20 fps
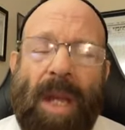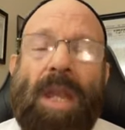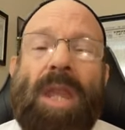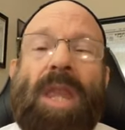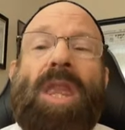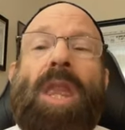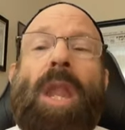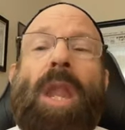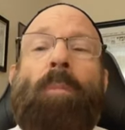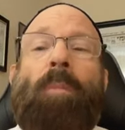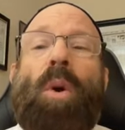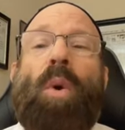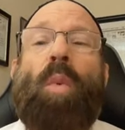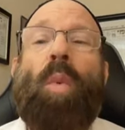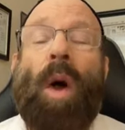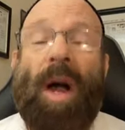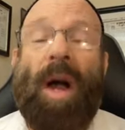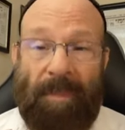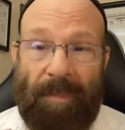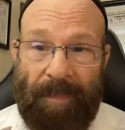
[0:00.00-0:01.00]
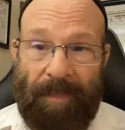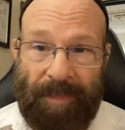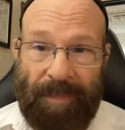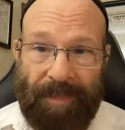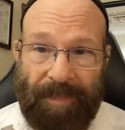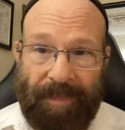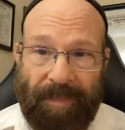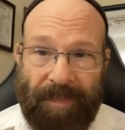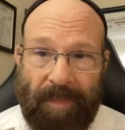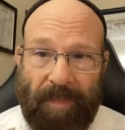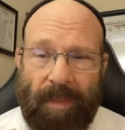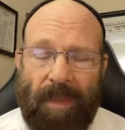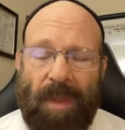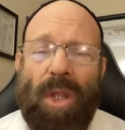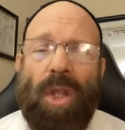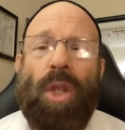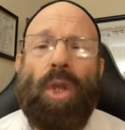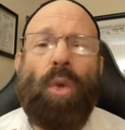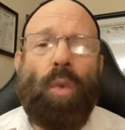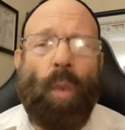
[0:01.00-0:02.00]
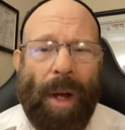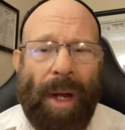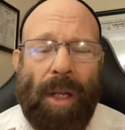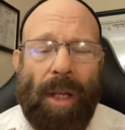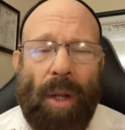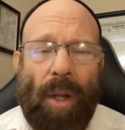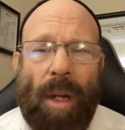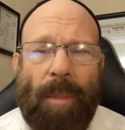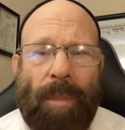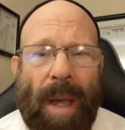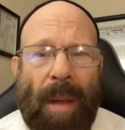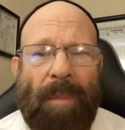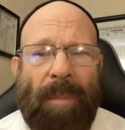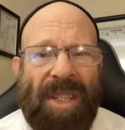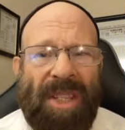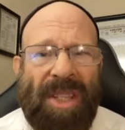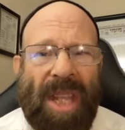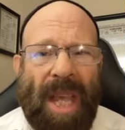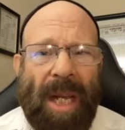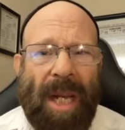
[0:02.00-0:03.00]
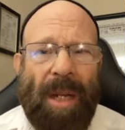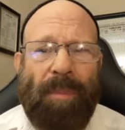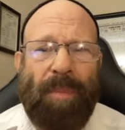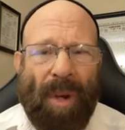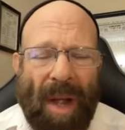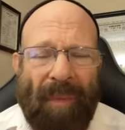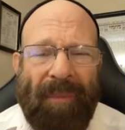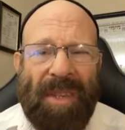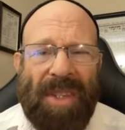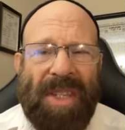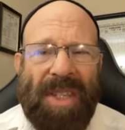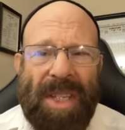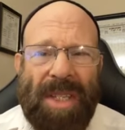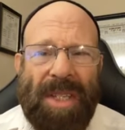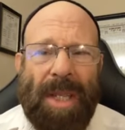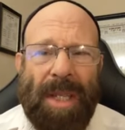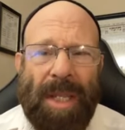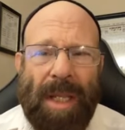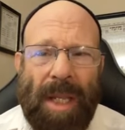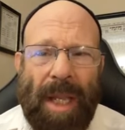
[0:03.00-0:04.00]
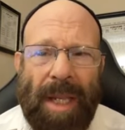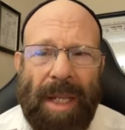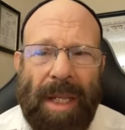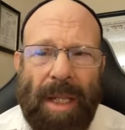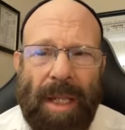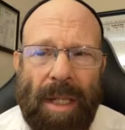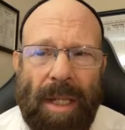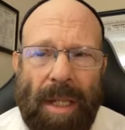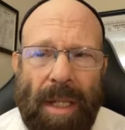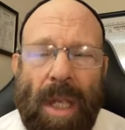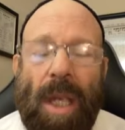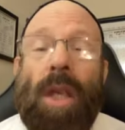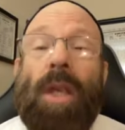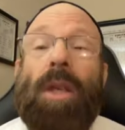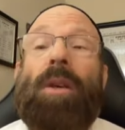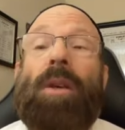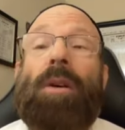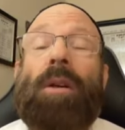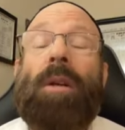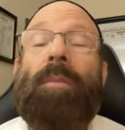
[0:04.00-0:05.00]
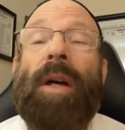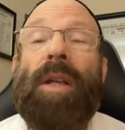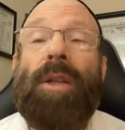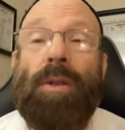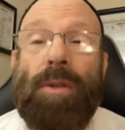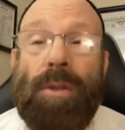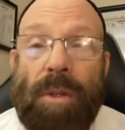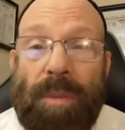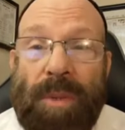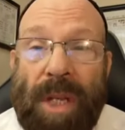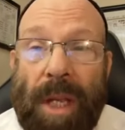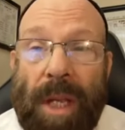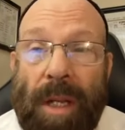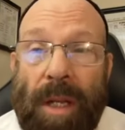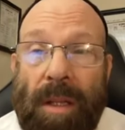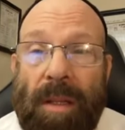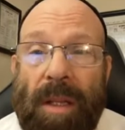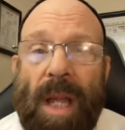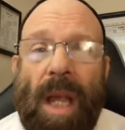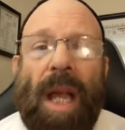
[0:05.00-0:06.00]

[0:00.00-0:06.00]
Number one, you want to learn about Messianic prophecies and the like, go to my YouTube channel.